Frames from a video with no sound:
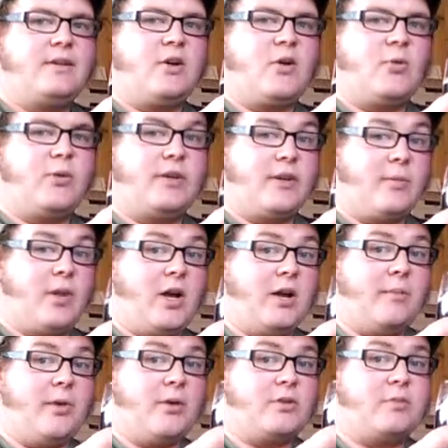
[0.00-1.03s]
Go read the
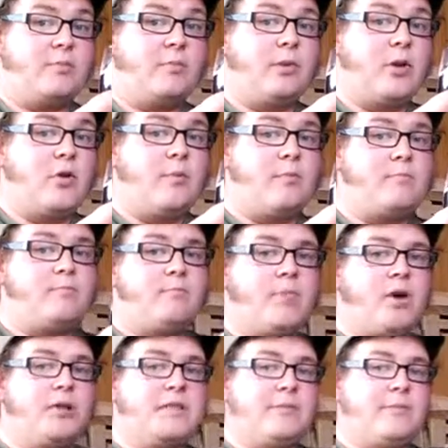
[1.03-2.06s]
blog post below
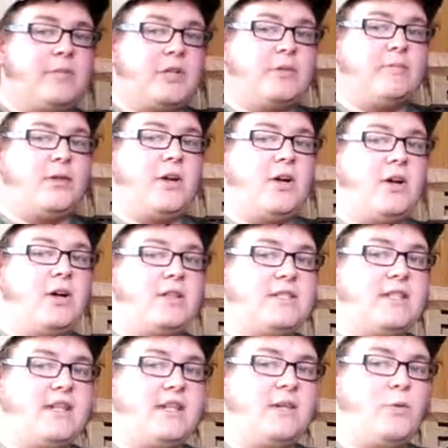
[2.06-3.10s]

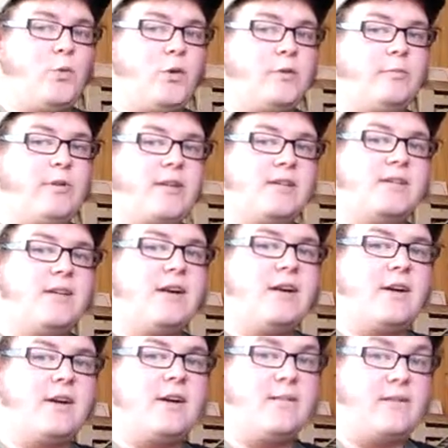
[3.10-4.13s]

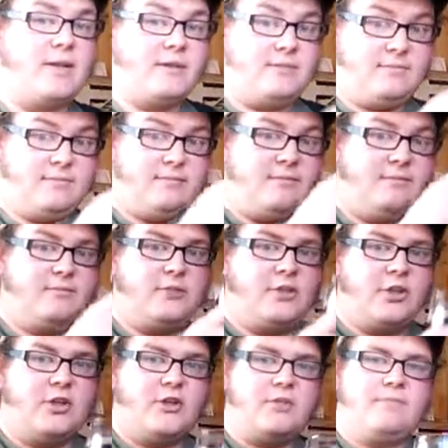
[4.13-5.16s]
baldybeerblog.wordpress.com and
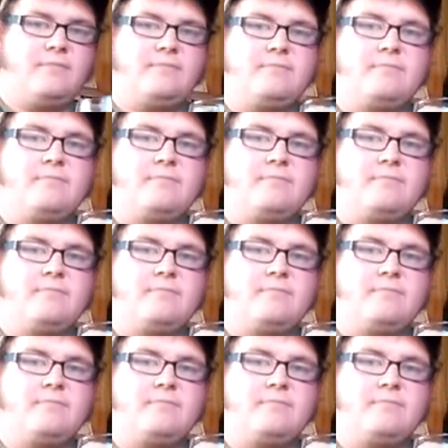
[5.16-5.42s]
cheers.